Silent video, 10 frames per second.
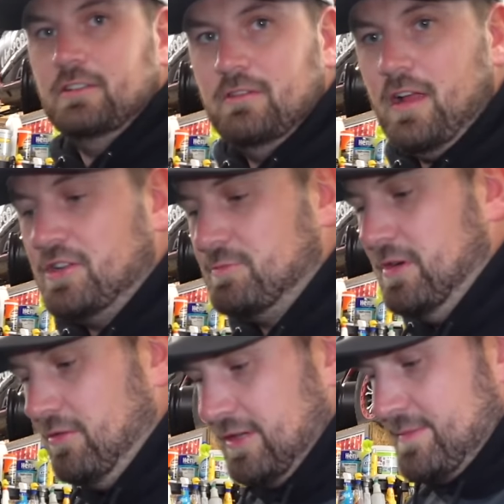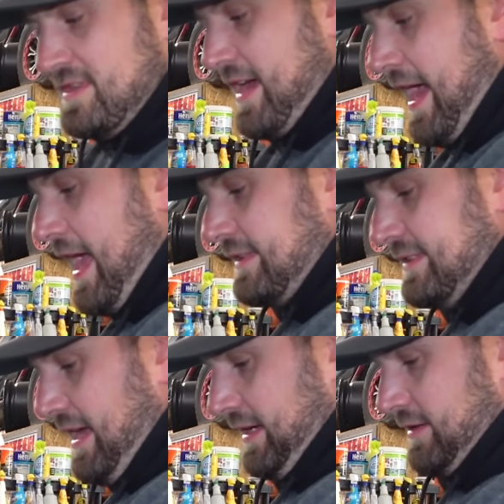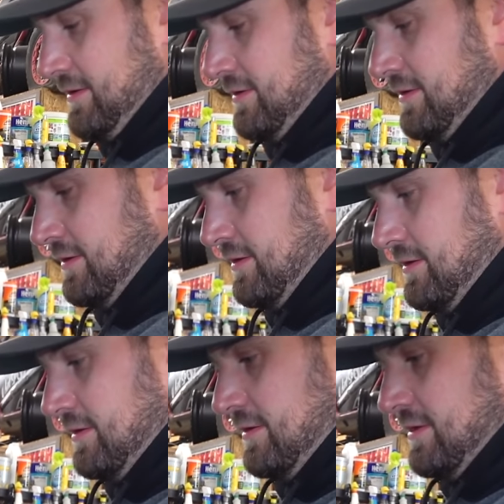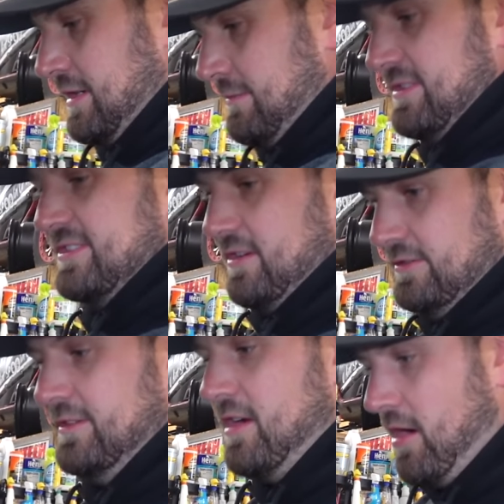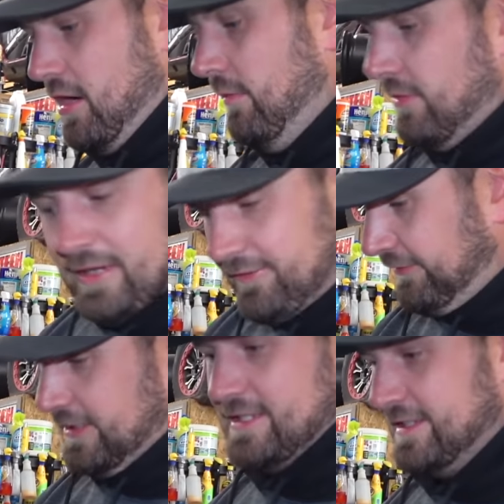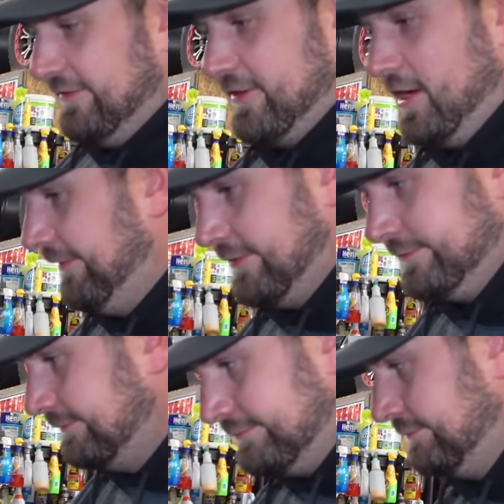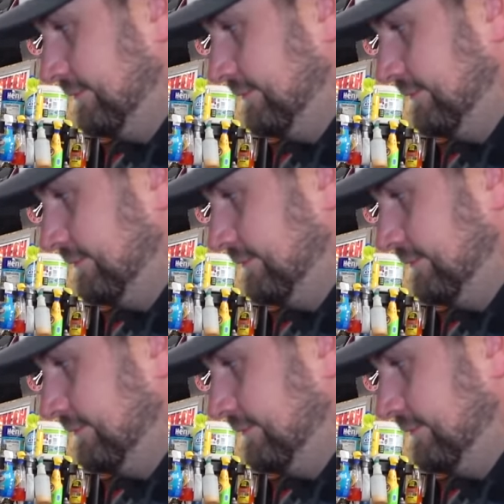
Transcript: rod garage, bro. Give me a hot sec. All right. I'm going to start the car up, let it fling itself off, and